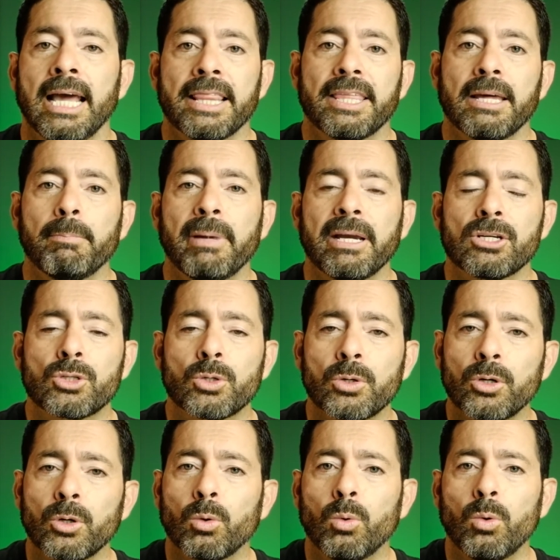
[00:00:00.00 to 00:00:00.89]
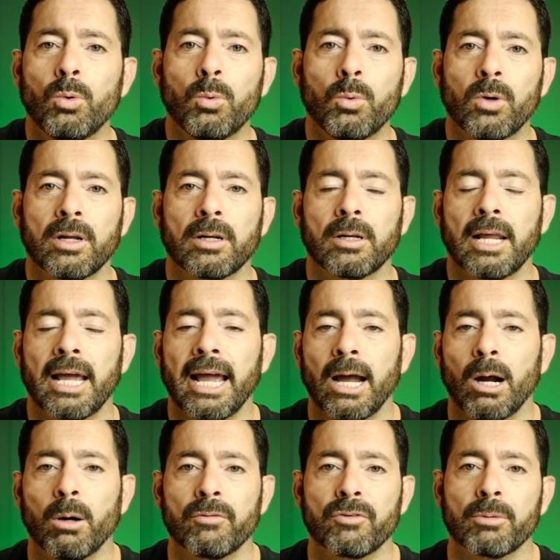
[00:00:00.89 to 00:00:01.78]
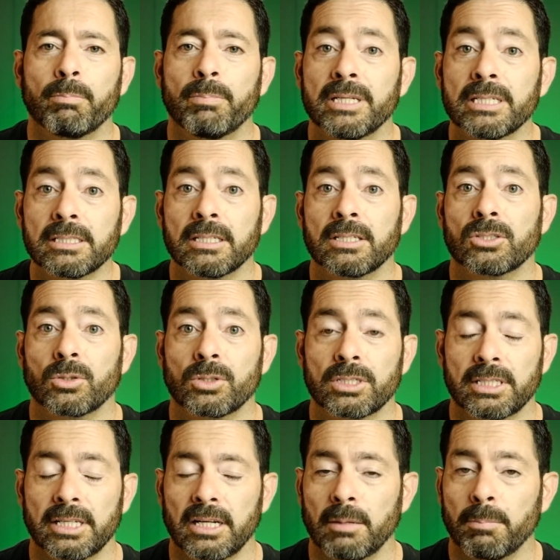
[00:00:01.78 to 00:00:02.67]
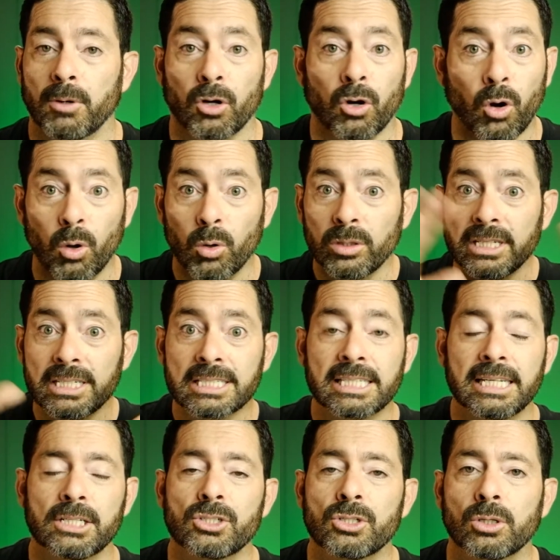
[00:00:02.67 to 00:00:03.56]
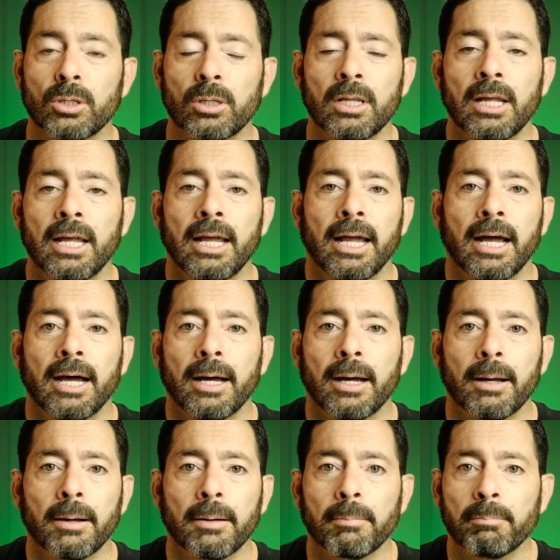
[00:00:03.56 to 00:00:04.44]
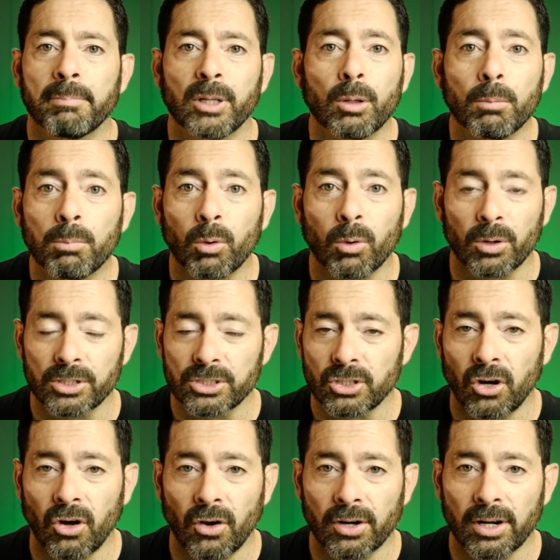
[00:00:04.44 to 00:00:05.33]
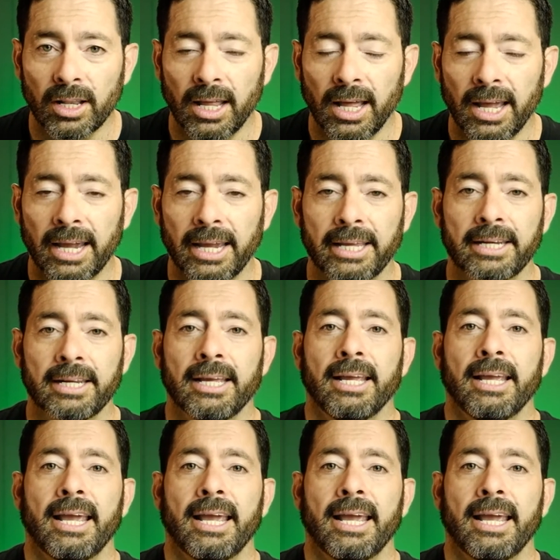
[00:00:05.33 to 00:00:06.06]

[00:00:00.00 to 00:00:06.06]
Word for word: Then make sure your who, what, and how of your business are set up on all these digital uh, billboards online.